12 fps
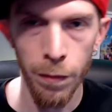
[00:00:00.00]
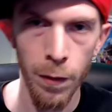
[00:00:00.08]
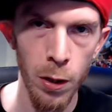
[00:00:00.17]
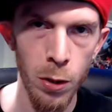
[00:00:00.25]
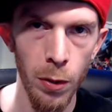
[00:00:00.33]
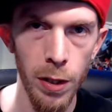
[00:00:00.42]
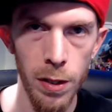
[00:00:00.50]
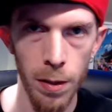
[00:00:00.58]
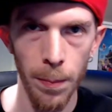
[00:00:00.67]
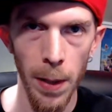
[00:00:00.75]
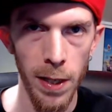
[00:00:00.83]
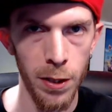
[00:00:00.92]
the first one is
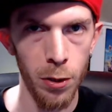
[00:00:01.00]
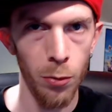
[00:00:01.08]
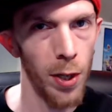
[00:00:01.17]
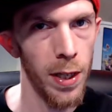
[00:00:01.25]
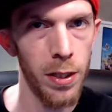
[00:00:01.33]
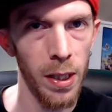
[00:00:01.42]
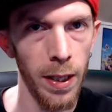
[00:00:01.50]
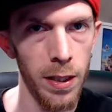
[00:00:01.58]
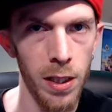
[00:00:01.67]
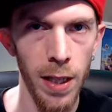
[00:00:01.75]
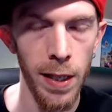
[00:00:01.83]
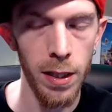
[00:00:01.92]
the best. You race
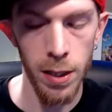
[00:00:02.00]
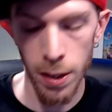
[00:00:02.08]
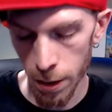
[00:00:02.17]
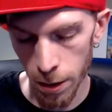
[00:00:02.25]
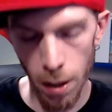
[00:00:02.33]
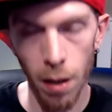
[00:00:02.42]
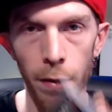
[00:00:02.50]
against 19